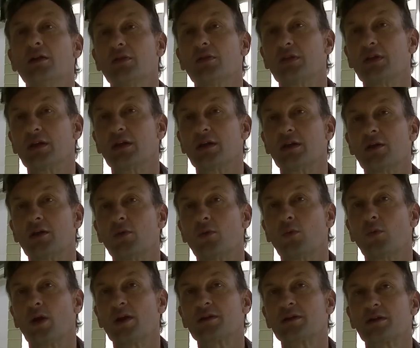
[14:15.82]
the
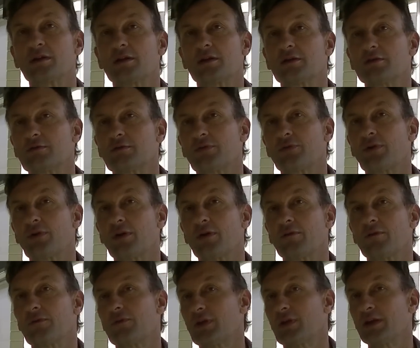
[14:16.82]
westerlies will
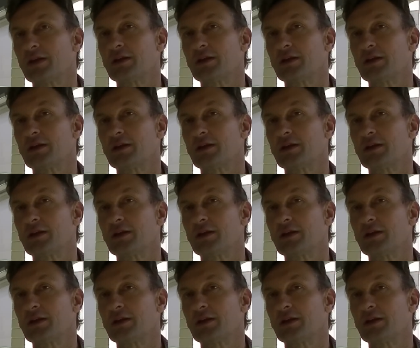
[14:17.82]
fill